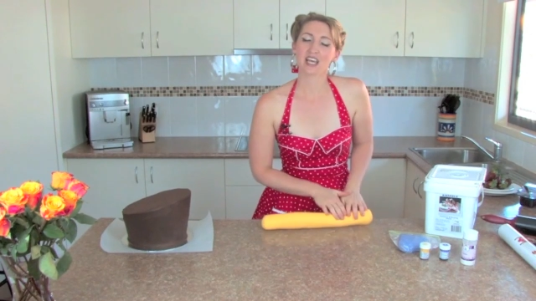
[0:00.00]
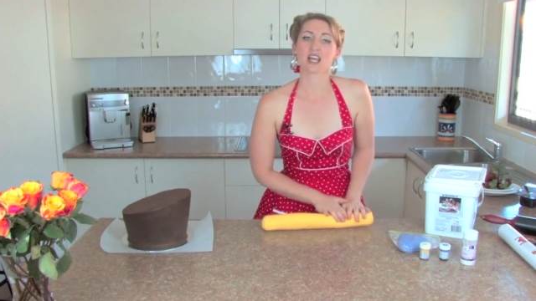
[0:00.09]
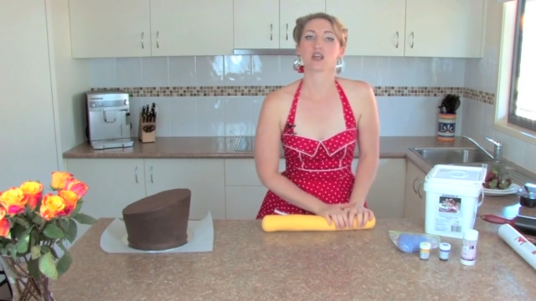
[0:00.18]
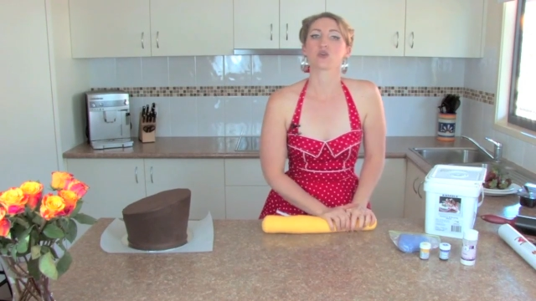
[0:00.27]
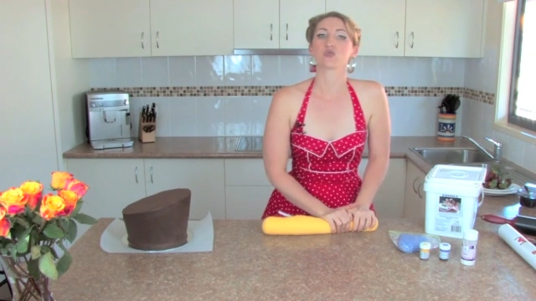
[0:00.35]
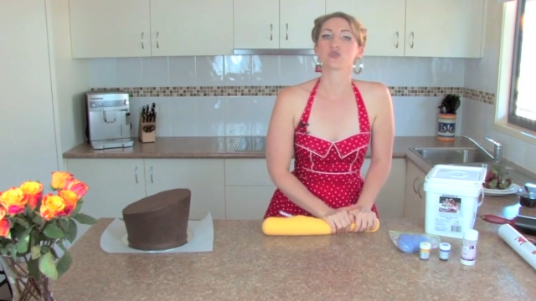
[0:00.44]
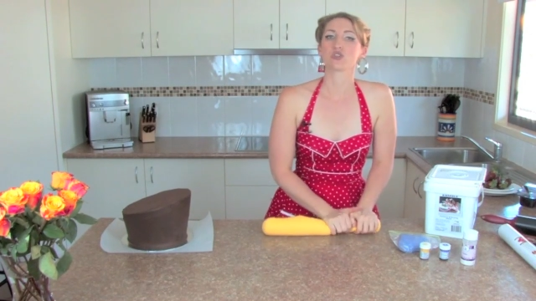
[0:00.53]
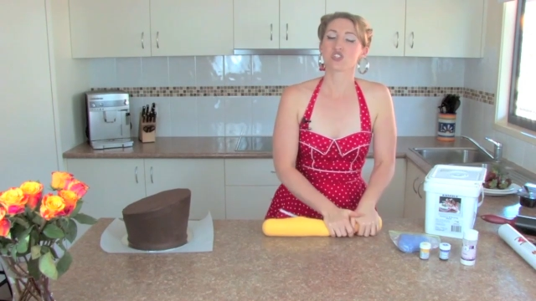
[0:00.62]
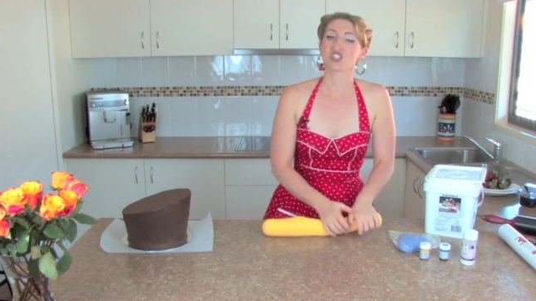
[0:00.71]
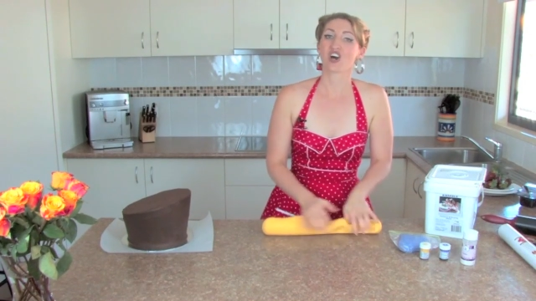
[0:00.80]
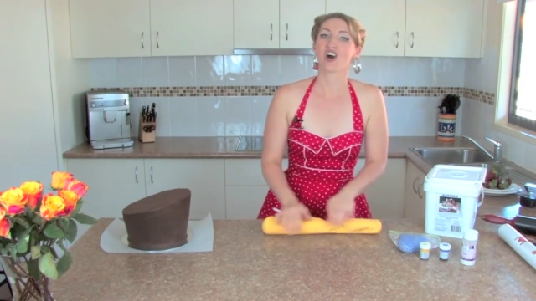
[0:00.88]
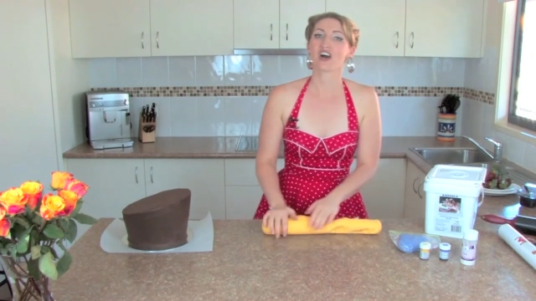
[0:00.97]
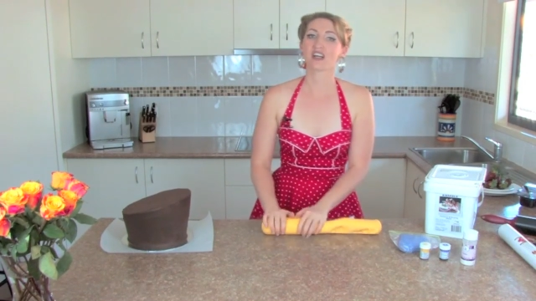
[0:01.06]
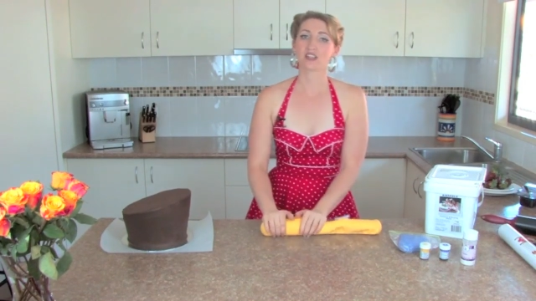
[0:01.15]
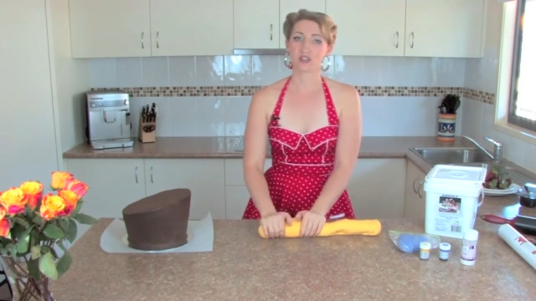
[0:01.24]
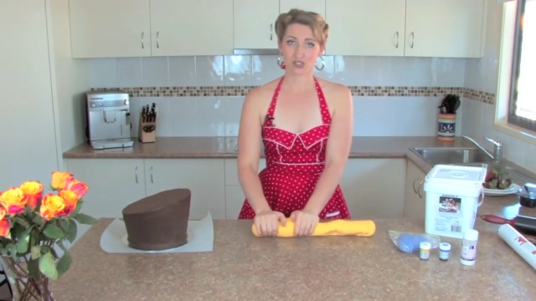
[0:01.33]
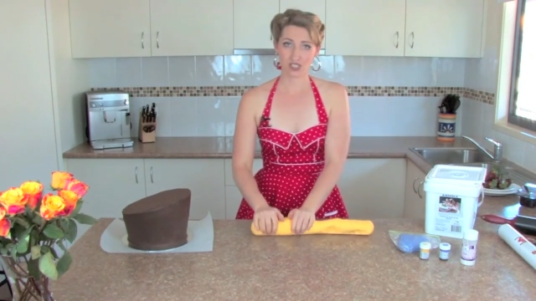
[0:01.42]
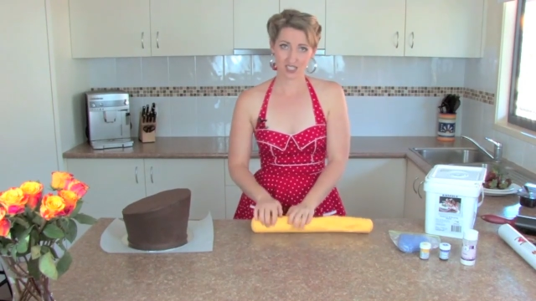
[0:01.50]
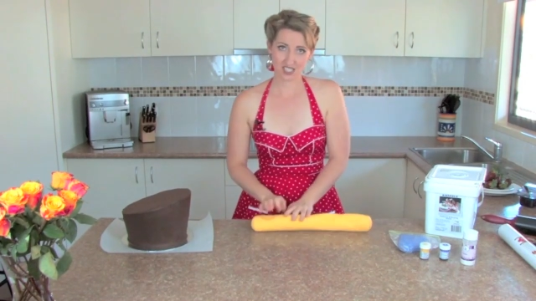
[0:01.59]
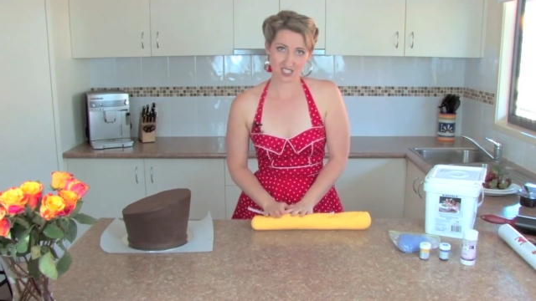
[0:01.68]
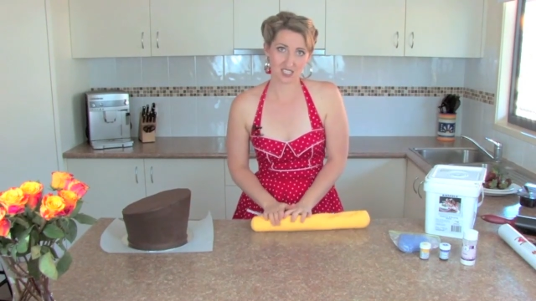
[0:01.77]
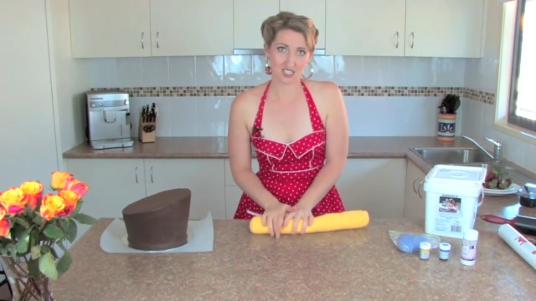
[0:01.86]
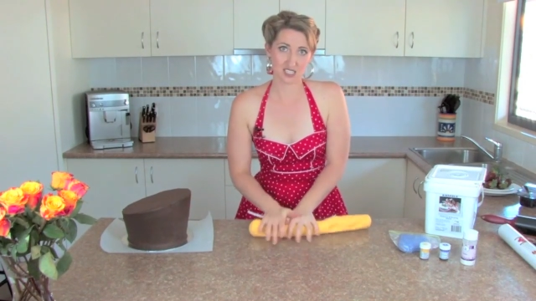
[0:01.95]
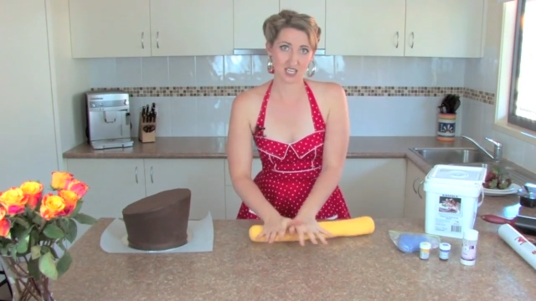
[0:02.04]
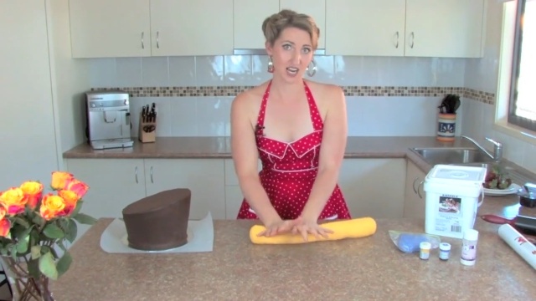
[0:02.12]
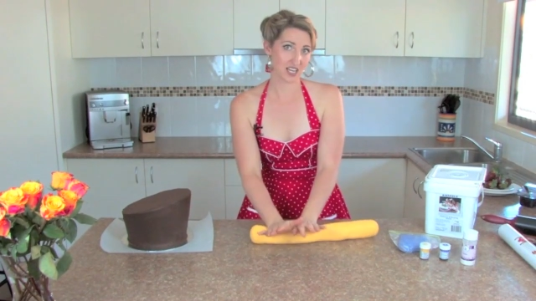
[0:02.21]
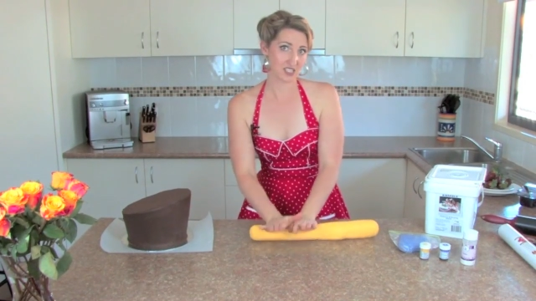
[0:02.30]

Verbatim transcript: and I also tylosed it yesterday.